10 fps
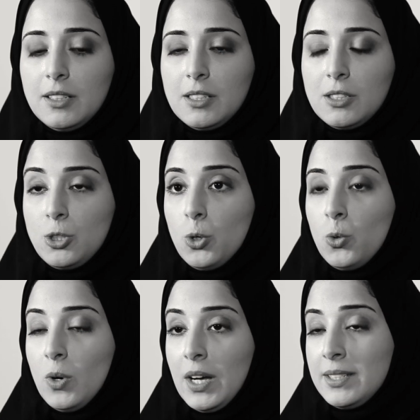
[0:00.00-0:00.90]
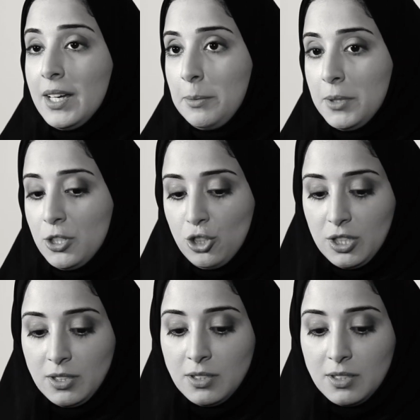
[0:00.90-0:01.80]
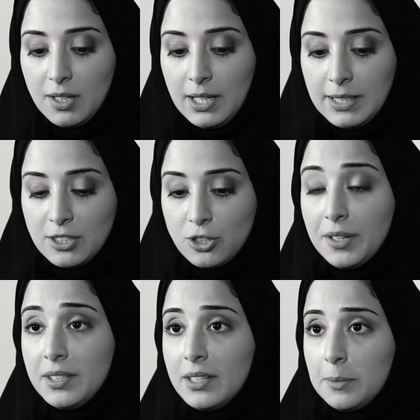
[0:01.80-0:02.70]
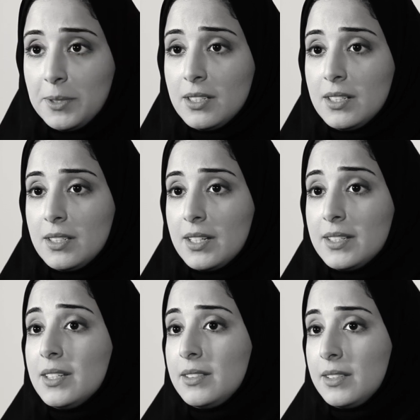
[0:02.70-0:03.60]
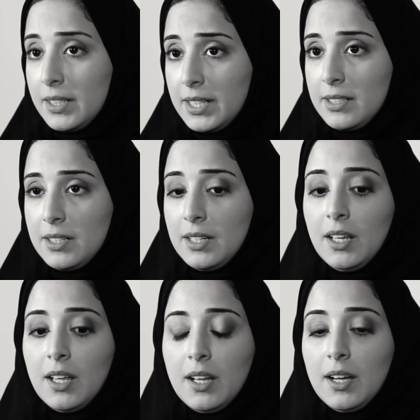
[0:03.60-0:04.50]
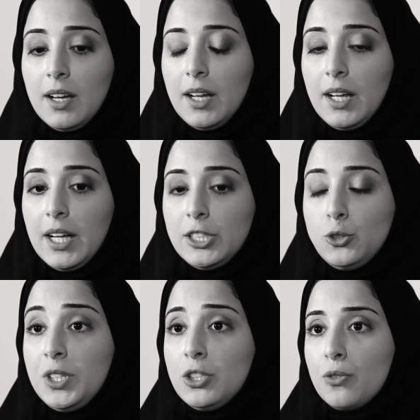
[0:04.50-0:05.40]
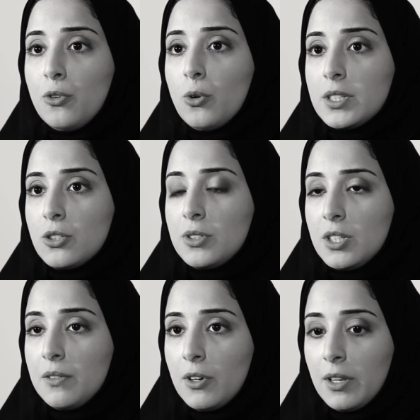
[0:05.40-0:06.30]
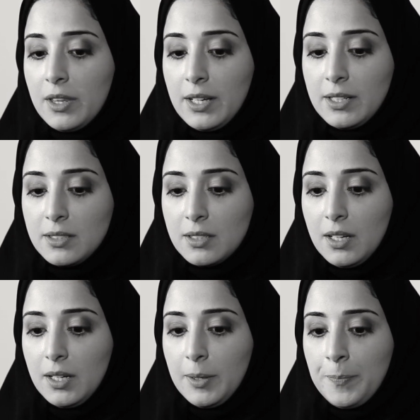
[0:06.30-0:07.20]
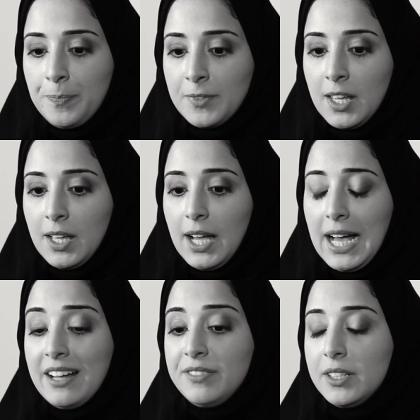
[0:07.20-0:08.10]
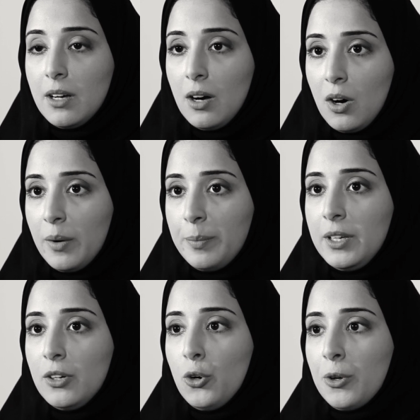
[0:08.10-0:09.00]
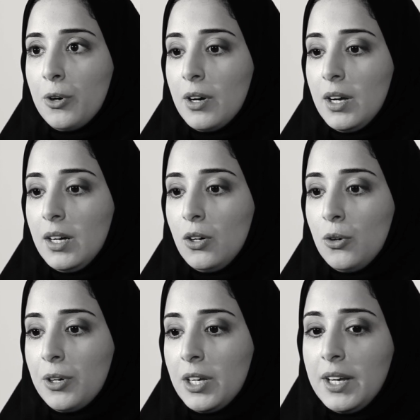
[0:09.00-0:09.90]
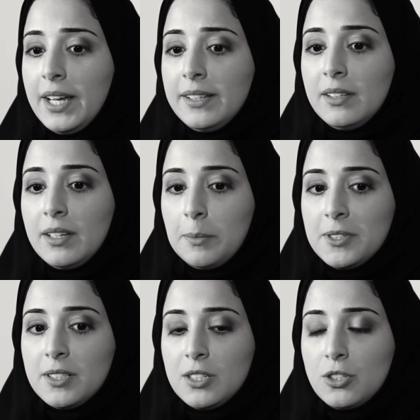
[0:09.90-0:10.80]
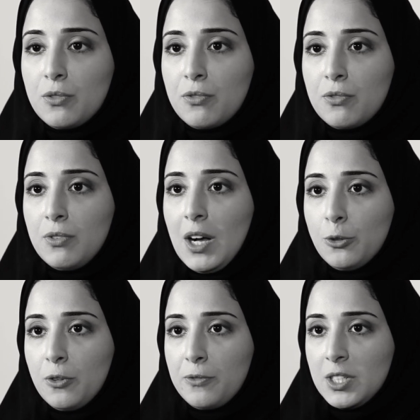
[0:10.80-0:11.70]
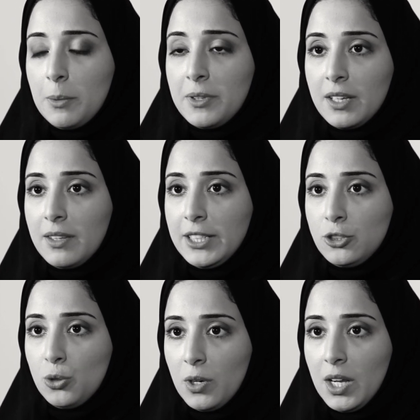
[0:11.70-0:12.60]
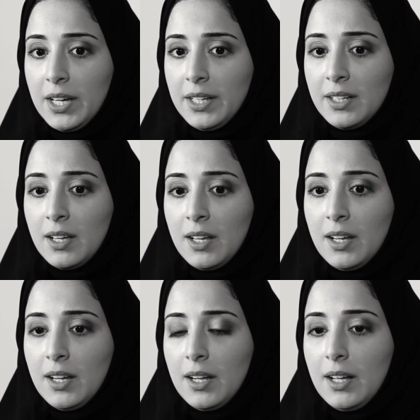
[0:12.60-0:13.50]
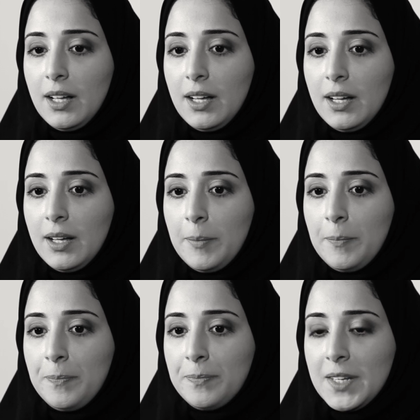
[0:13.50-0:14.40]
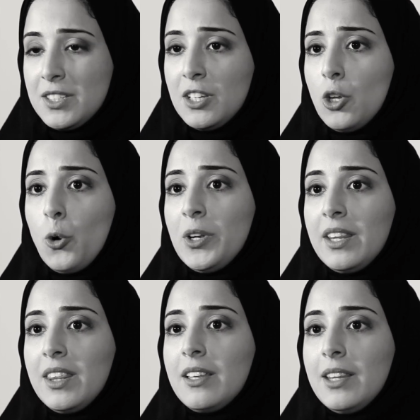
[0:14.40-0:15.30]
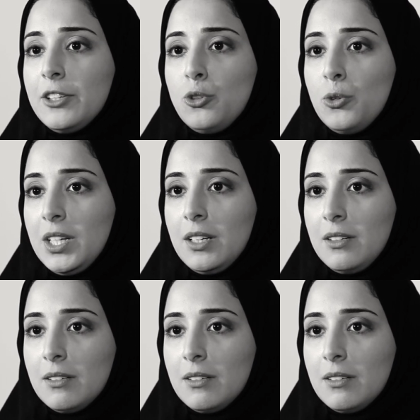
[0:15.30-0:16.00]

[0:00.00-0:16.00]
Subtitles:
So as I mentioned, starting a business isn't easy. You need to focus on several things. Having a hobby or creating a business out of something that you like isn't the only thing that you need